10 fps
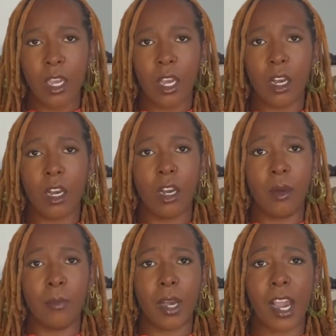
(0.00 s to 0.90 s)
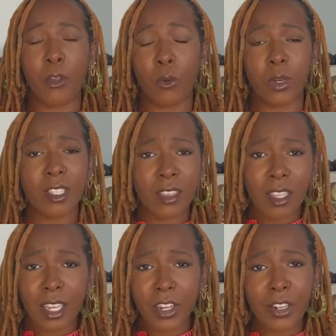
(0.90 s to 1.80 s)
Either wasn't
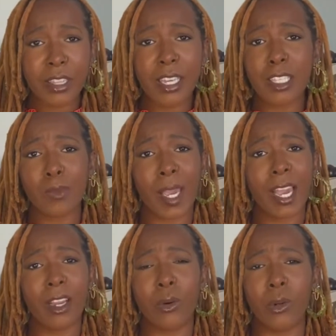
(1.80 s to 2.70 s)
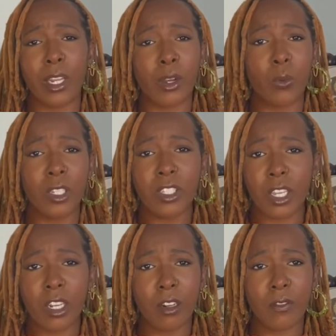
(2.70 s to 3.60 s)
hearing things back or like went to
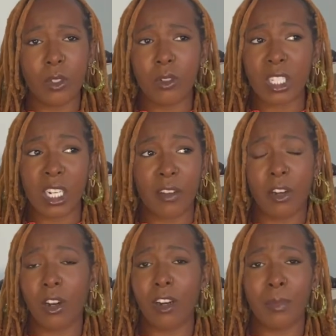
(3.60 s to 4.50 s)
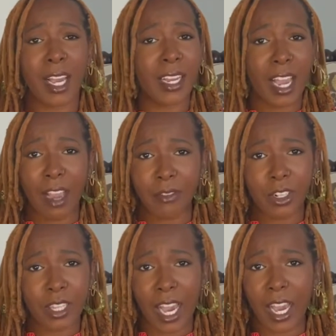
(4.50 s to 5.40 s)
interviews and never heard back after
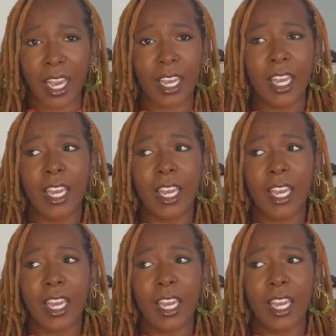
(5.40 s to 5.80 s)
that.